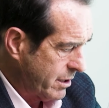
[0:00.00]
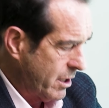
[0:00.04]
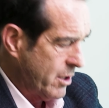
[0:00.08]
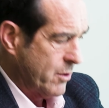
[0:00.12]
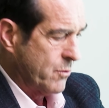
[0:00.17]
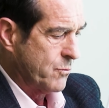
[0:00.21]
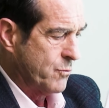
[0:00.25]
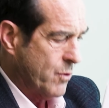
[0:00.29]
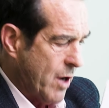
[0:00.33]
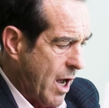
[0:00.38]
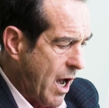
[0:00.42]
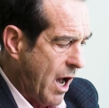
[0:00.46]

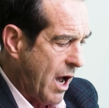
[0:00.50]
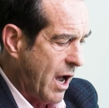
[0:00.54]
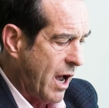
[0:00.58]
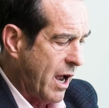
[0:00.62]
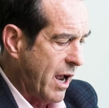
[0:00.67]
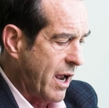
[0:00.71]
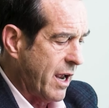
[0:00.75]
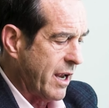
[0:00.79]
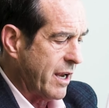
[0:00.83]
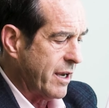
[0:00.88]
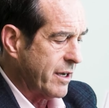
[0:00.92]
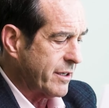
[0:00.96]

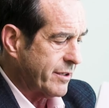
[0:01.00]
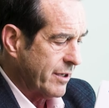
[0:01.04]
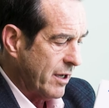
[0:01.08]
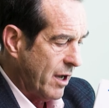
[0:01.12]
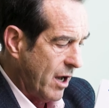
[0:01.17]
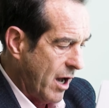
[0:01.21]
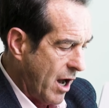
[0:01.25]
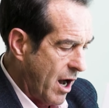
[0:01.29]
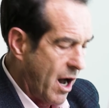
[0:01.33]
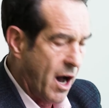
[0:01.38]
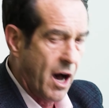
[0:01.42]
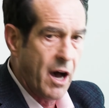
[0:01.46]
right
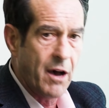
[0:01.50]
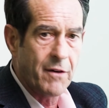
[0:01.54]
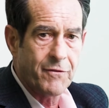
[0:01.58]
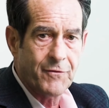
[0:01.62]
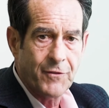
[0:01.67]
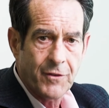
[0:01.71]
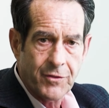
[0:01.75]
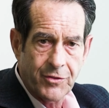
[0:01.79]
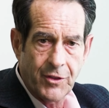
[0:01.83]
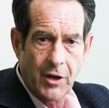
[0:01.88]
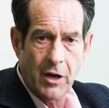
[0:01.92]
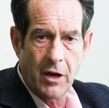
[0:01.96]

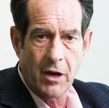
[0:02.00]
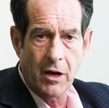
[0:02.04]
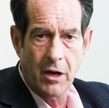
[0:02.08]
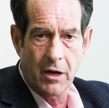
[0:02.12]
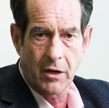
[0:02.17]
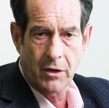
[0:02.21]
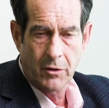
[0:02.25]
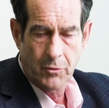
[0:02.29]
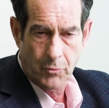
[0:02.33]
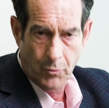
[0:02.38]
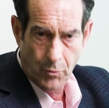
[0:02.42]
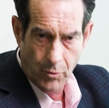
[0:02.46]
off
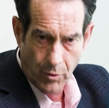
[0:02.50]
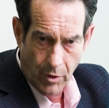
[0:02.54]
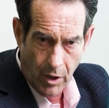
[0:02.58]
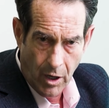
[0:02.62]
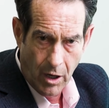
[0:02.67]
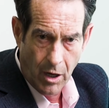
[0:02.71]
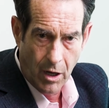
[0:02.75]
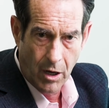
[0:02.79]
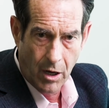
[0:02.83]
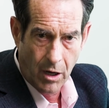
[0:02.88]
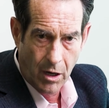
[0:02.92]
the rug.